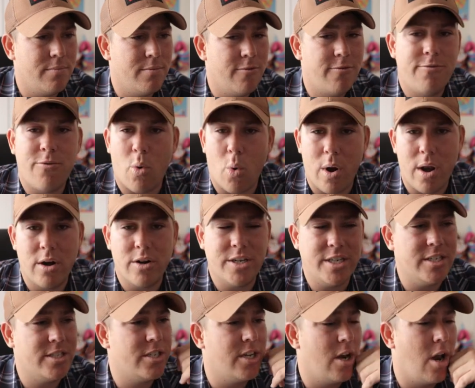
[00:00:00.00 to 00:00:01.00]
4
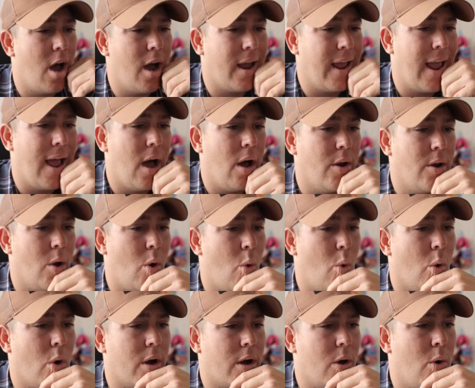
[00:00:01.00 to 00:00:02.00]
energies to knock out
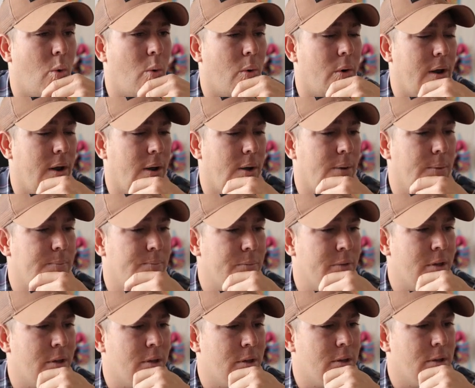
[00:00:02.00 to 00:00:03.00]
Oricorio.
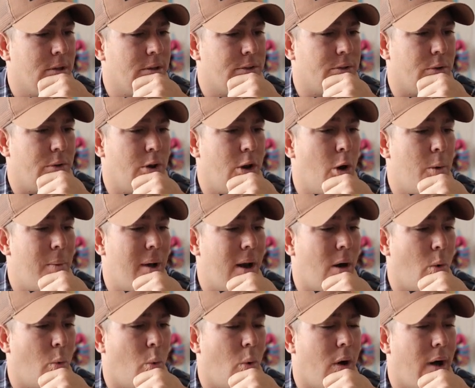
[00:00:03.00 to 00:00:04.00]
So no
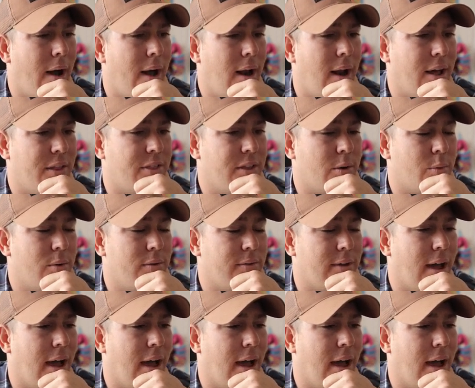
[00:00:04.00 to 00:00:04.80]
matter what, I think we've